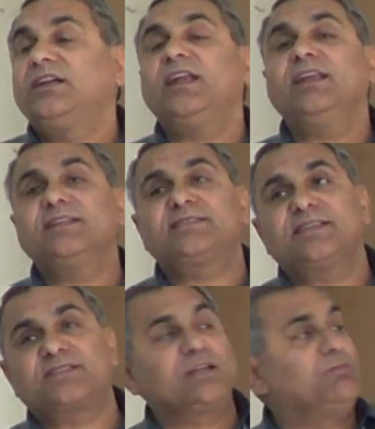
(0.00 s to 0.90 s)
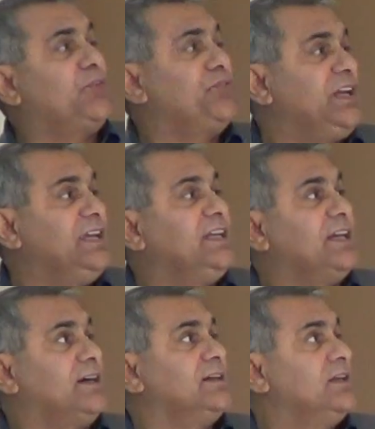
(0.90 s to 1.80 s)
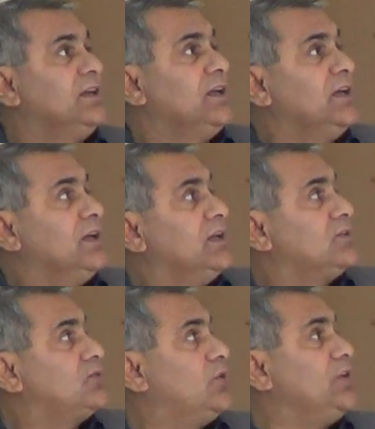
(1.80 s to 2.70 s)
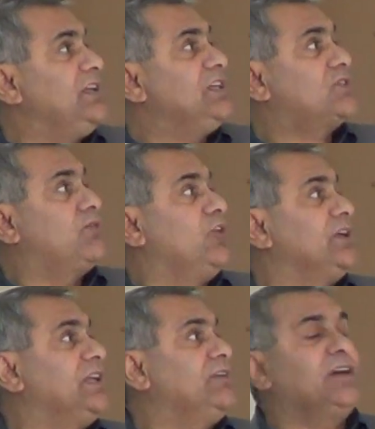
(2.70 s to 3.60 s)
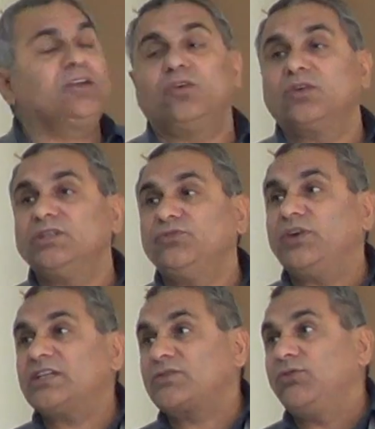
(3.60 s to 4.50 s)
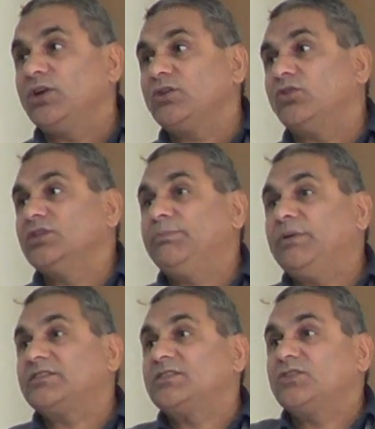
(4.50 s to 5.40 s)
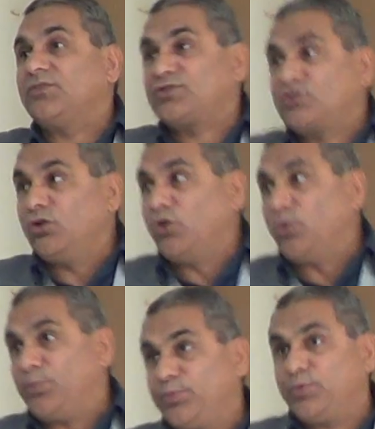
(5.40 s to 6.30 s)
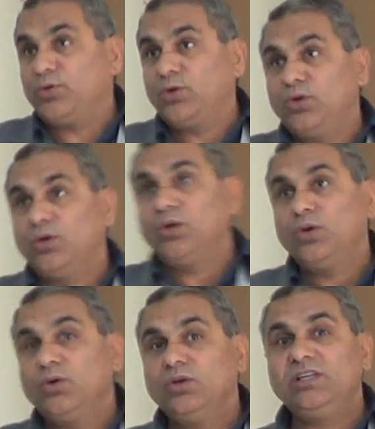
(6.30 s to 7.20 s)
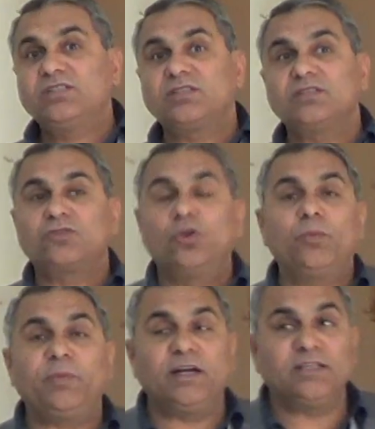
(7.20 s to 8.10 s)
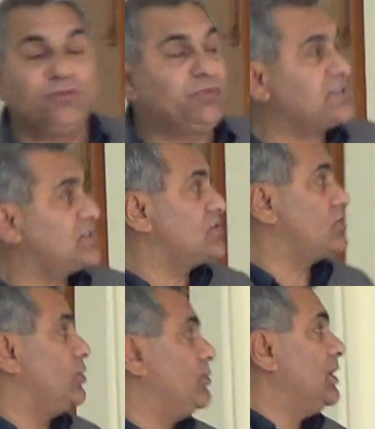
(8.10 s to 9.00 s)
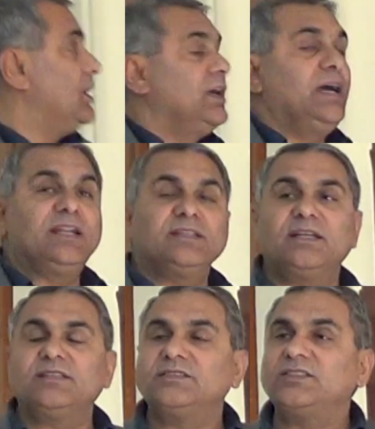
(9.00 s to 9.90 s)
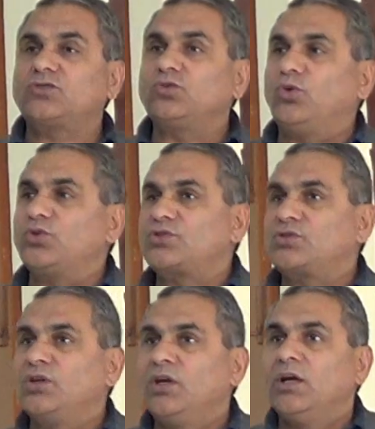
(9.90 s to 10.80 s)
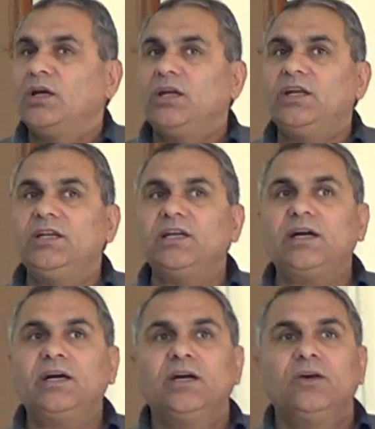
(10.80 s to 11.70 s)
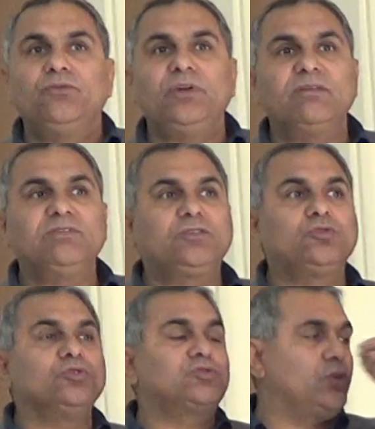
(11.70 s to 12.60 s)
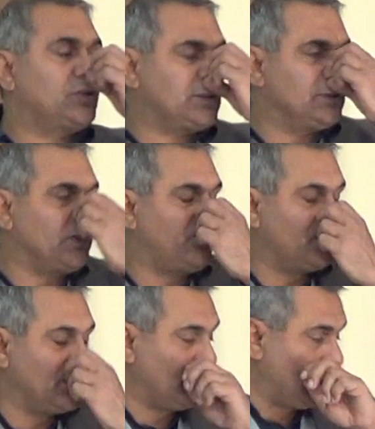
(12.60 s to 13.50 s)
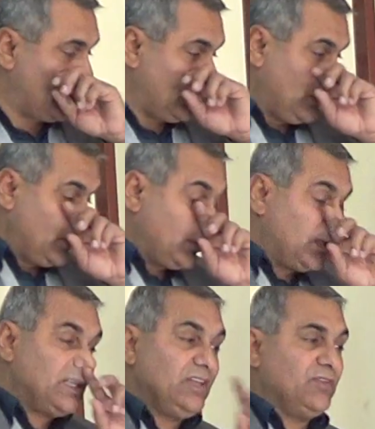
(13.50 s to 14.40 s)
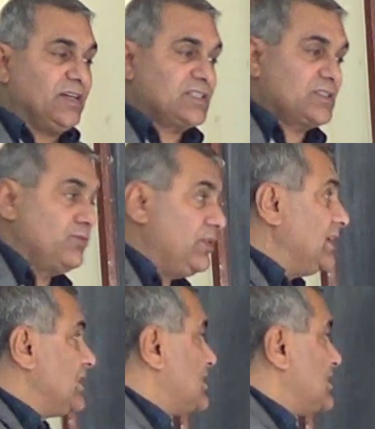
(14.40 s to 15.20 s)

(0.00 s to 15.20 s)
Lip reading: drainage system of India. So east flowing river or the west flowing on the basis of slope, eastern slope and the western slope. Another is the source. In India we have the two sources of rivers. One is